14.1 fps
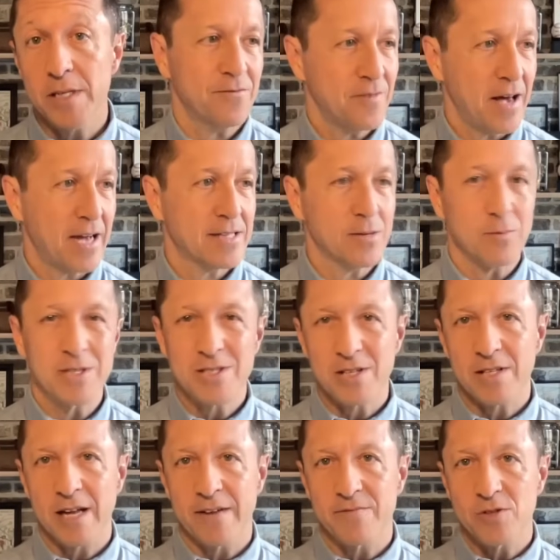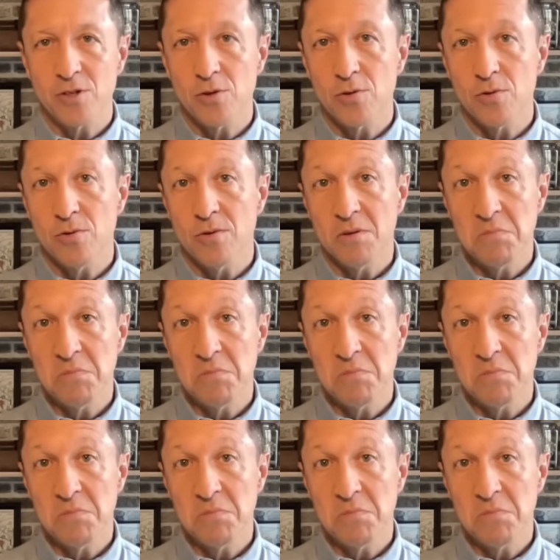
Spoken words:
The fact that we still have two